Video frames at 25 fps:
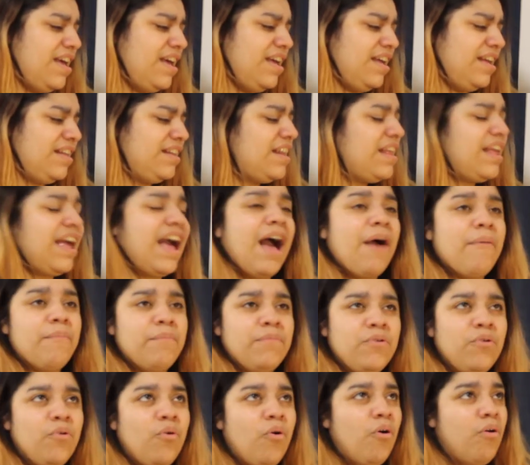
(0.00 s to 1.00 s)
and the
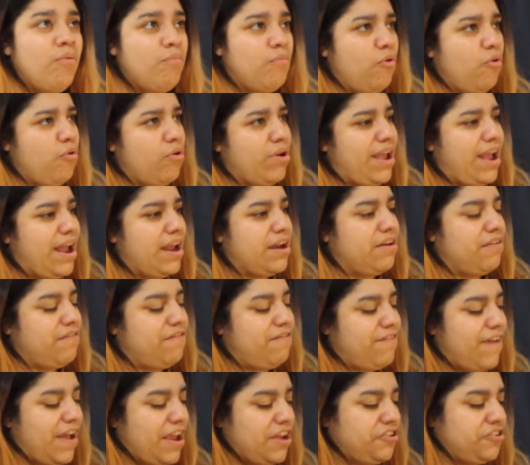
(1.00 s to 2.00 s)
abnormal kind of
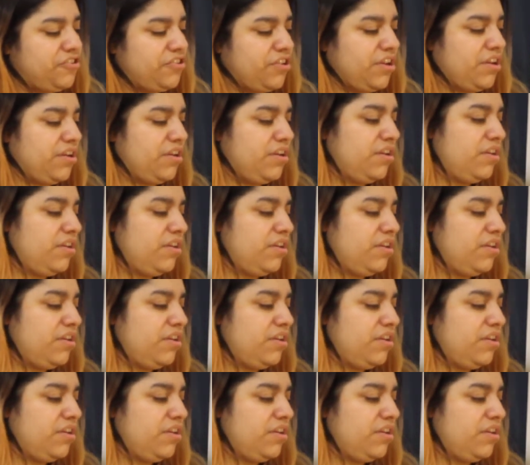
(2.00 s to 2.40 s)
fashion.